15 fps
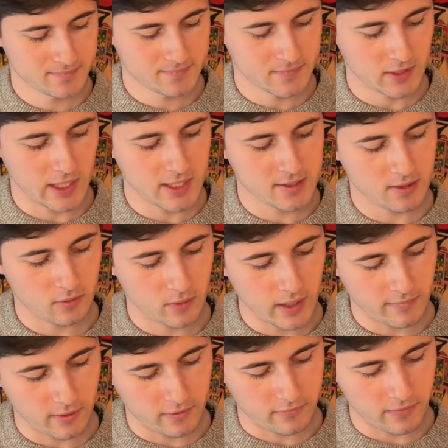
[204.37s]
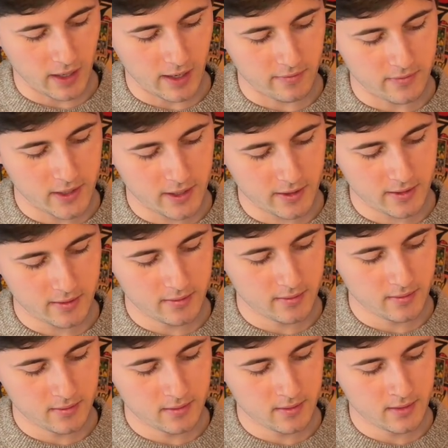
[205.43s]
Okay, so we have our 5 here
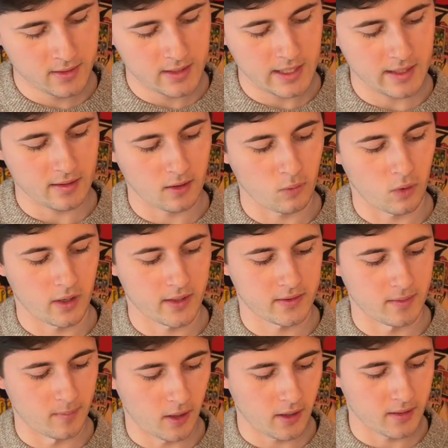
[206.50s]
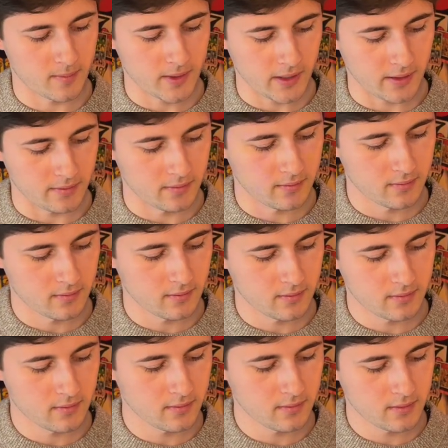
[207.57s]
and our 1 at the bottom here.
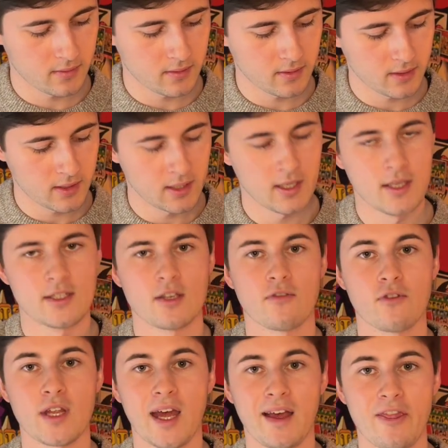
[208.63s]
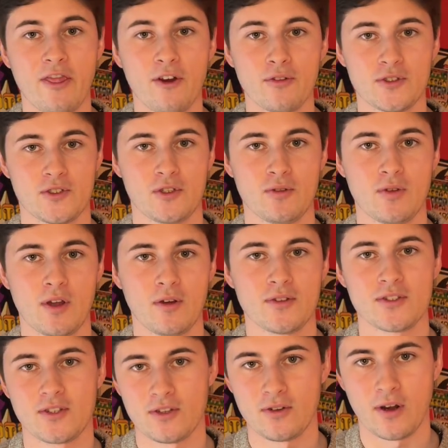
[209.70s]
So if we add those 2 notes
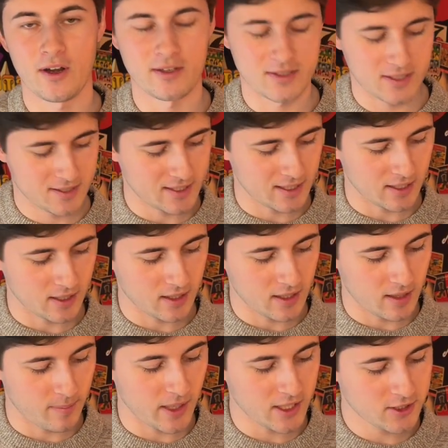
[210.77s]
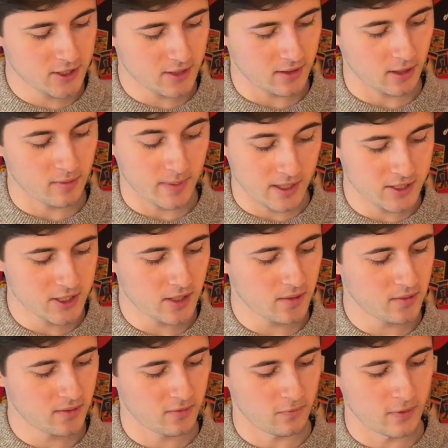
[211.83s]
to our existing arpeggio,
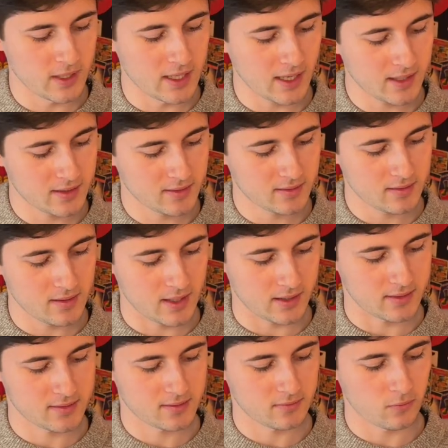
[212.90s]
we get this.